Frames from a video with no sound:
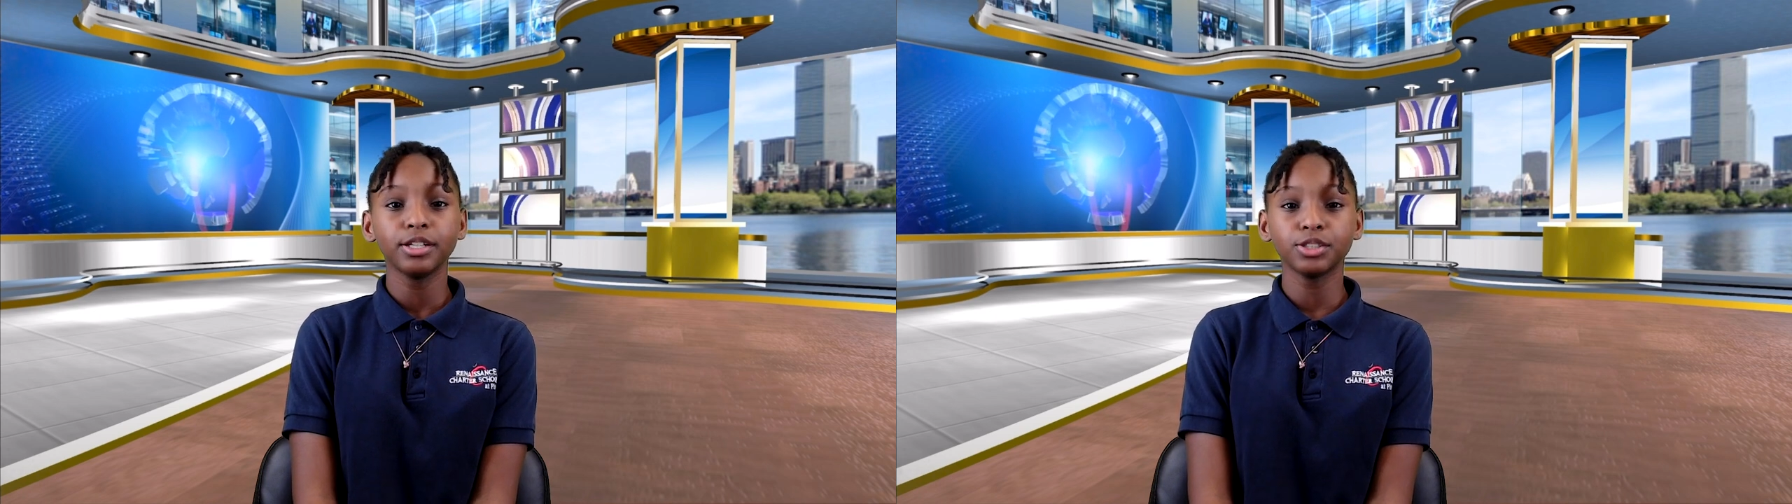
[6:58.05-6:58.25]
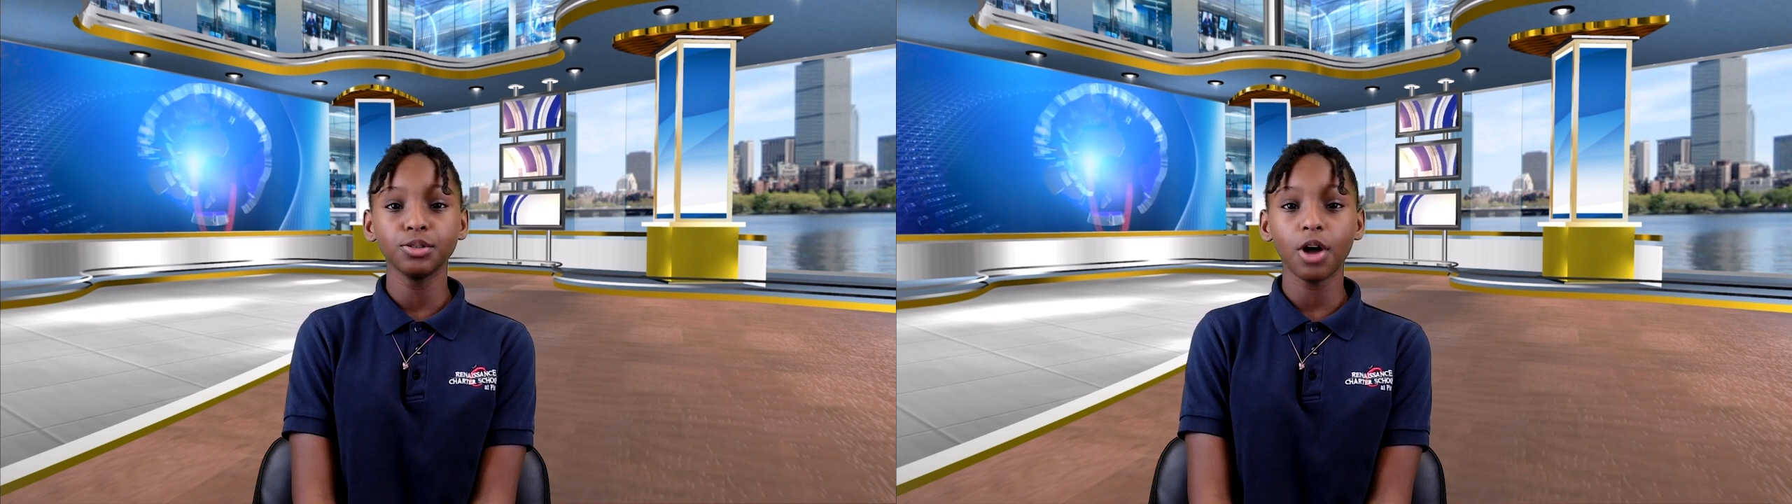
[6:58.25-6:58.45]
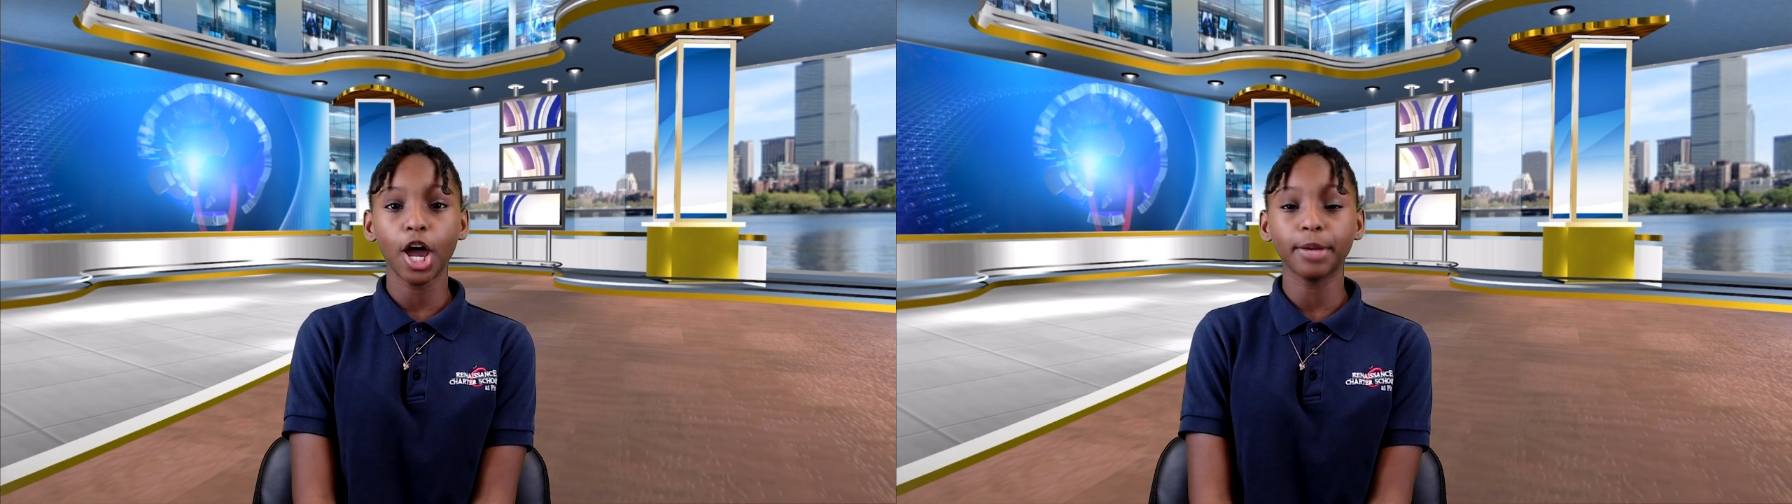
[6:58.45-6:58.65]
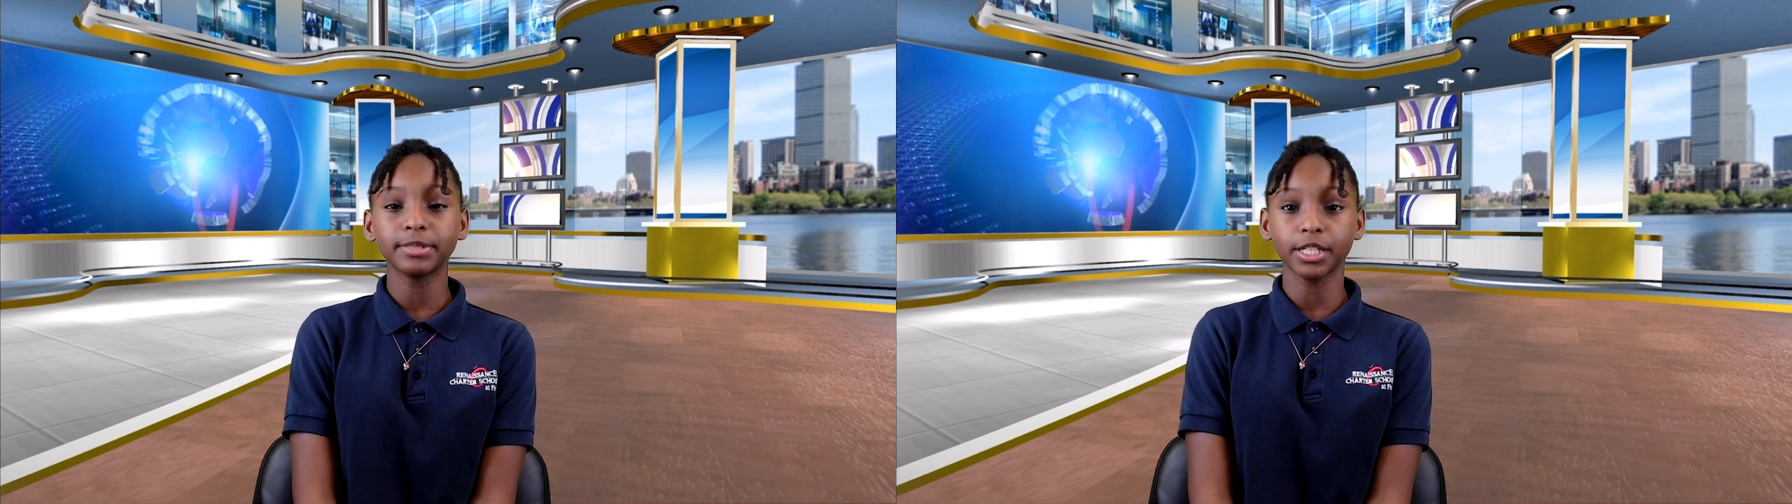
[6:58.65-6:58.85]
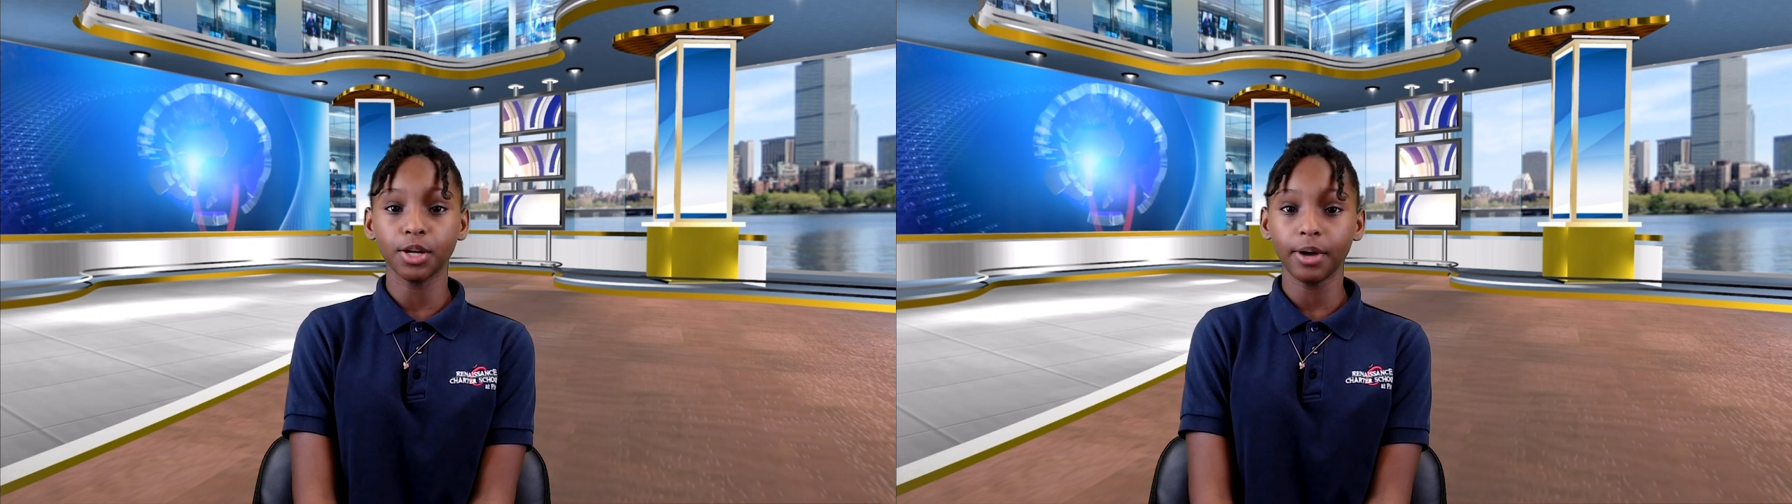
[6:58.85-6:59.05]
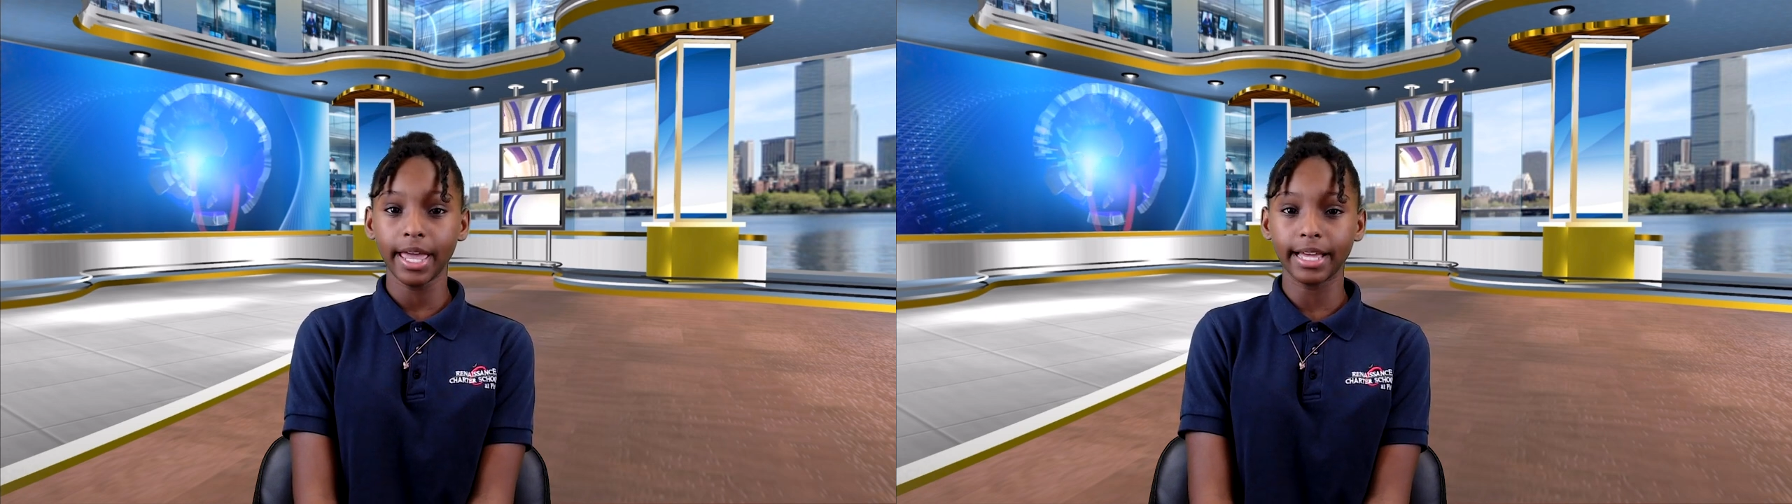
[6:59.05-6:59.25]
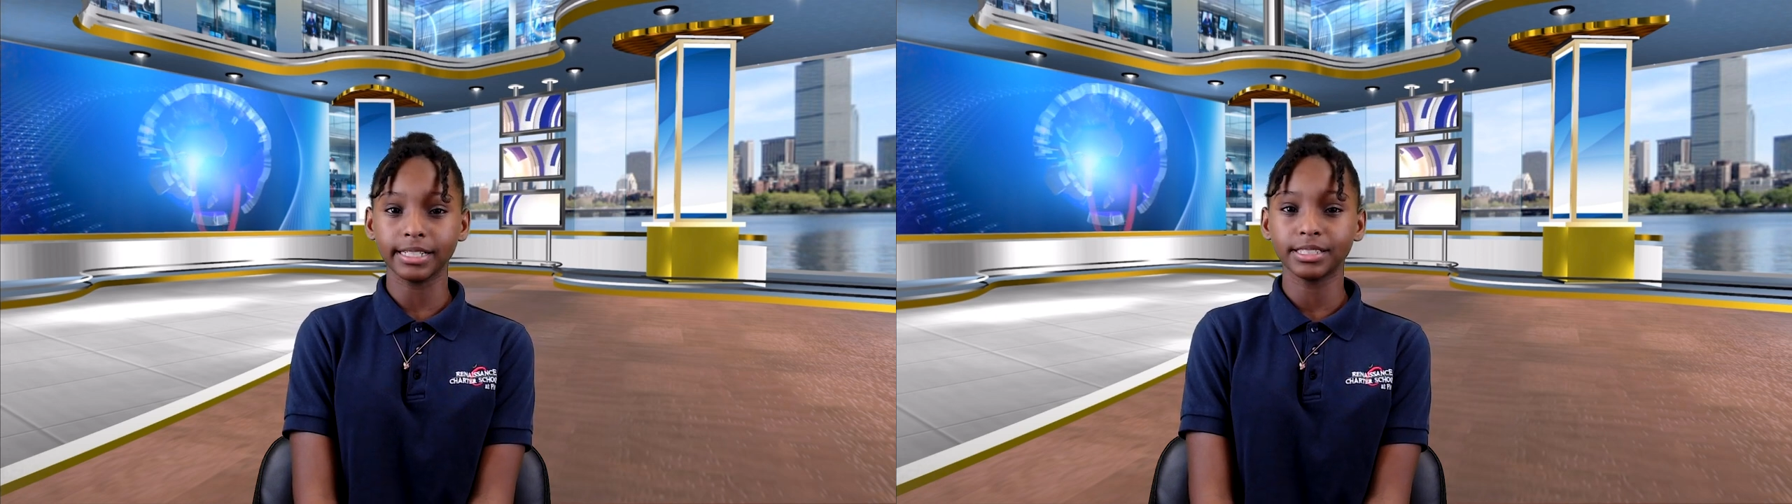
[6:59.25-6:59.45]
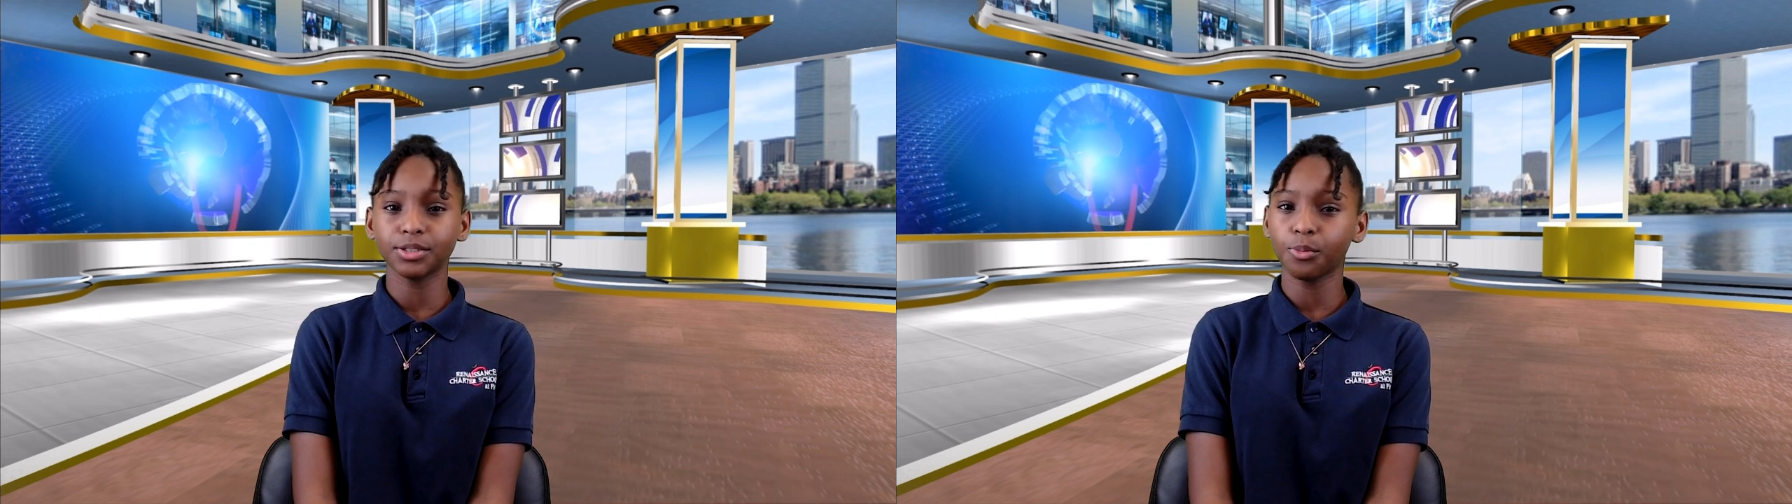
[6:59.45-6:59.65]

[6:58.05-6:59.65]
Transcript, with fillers: two arms and no hands?